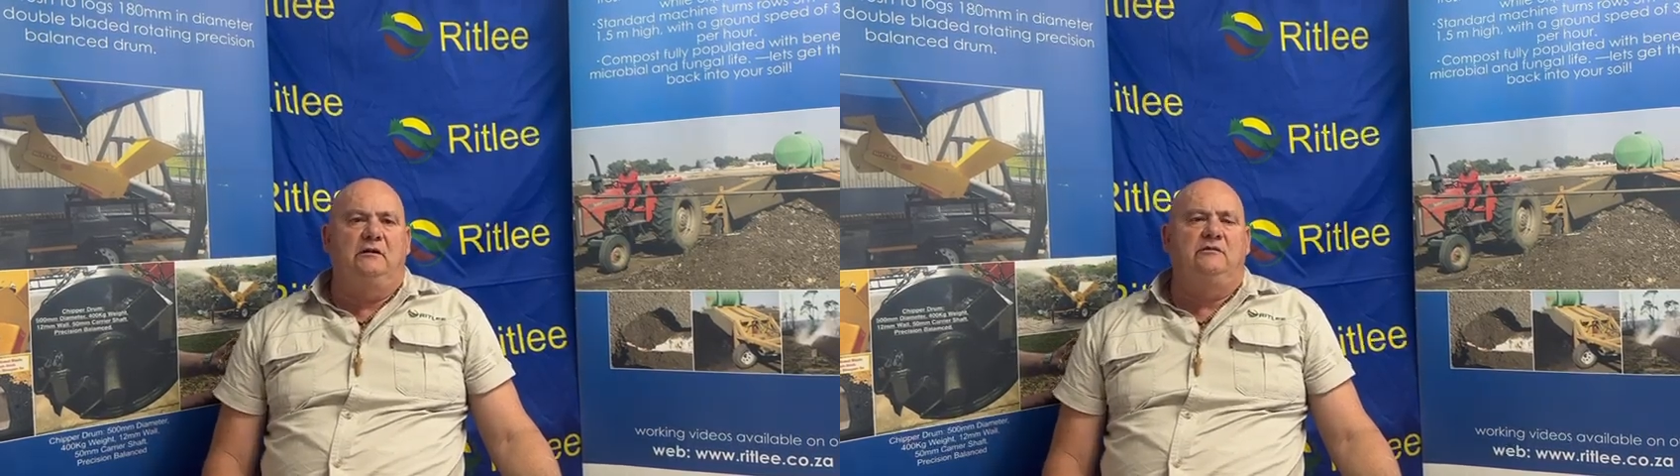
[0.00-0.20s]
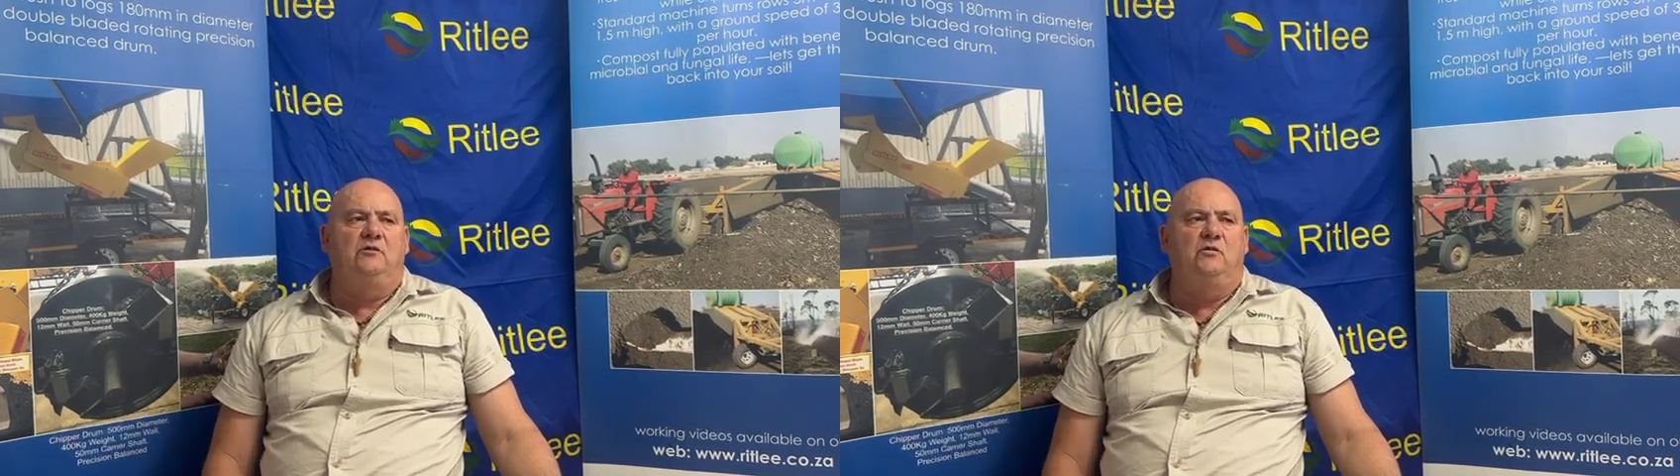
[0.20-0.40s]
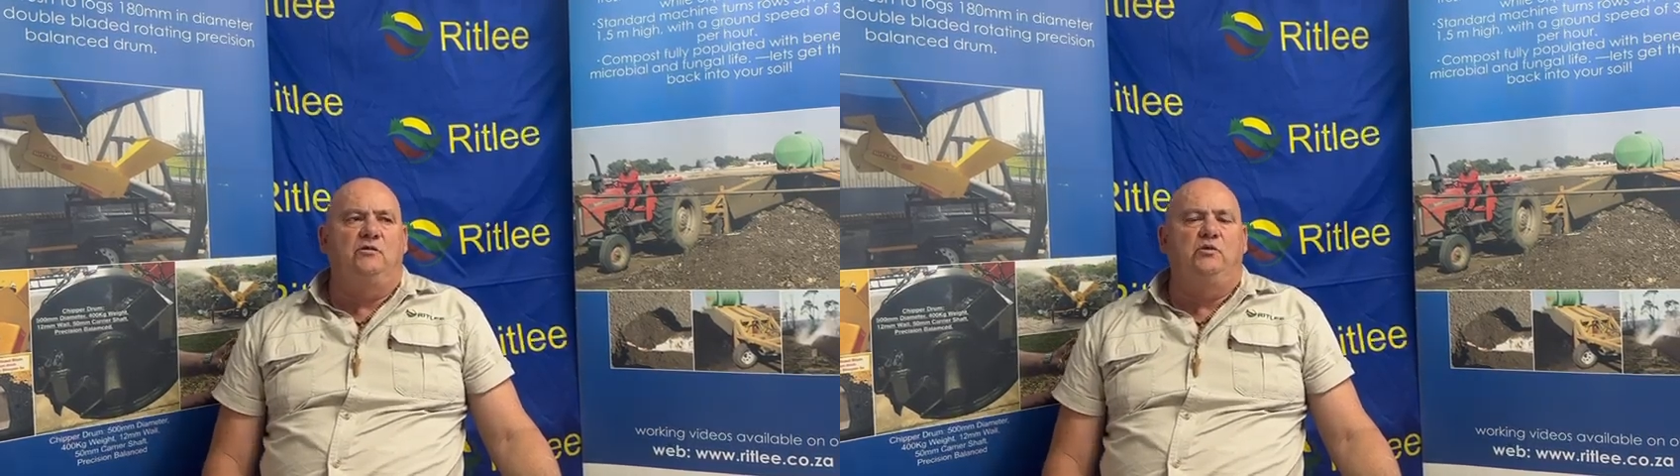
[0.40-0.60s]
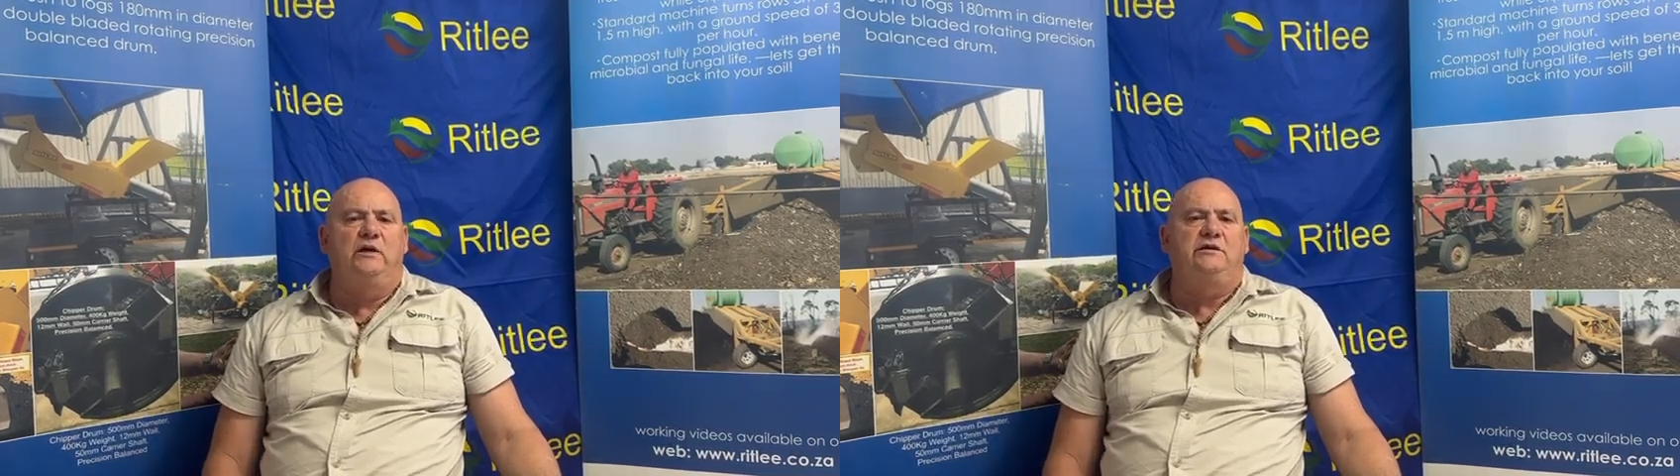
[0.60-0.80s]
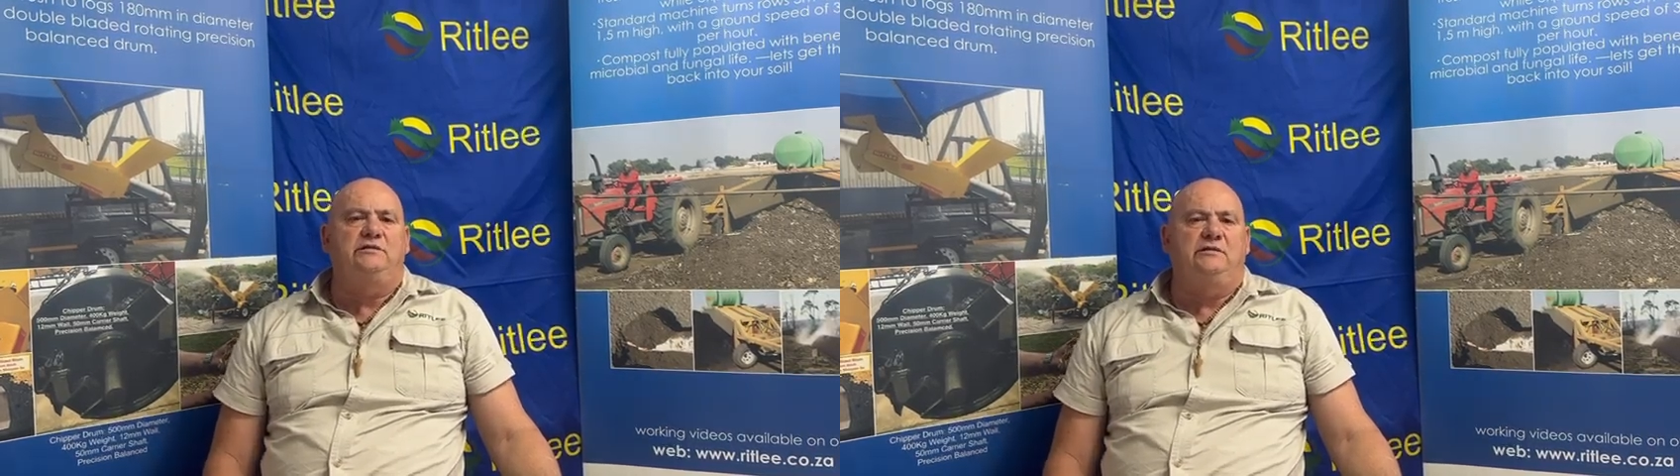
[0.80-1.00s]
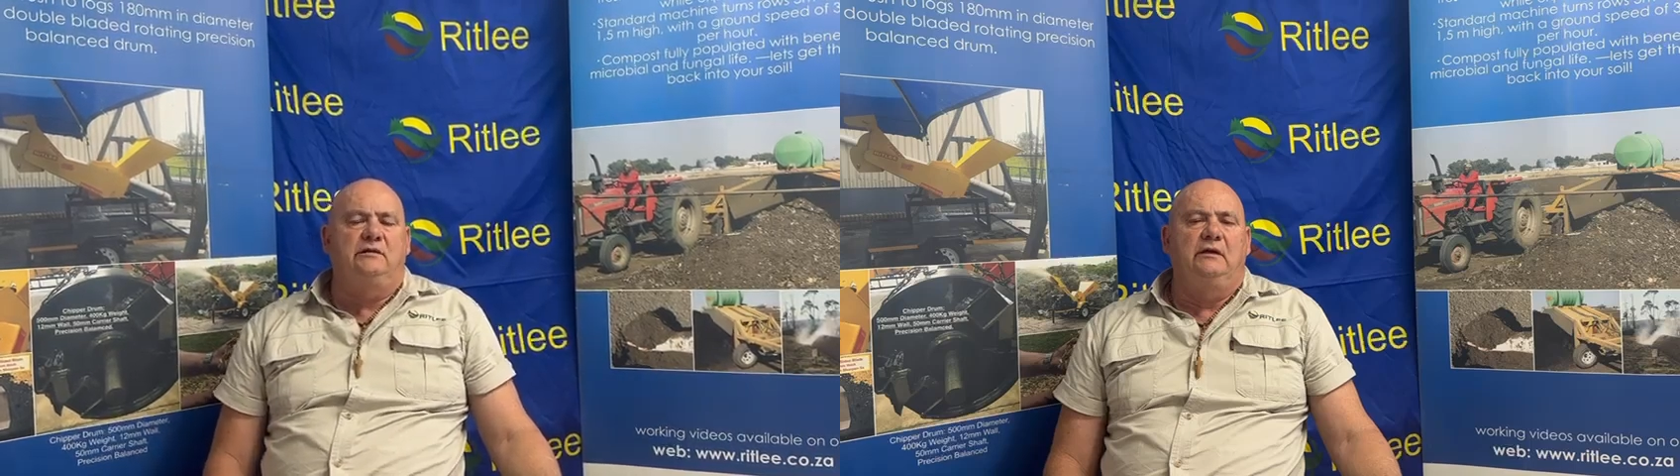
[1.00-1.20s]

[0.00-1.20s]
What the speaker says: in the northwest,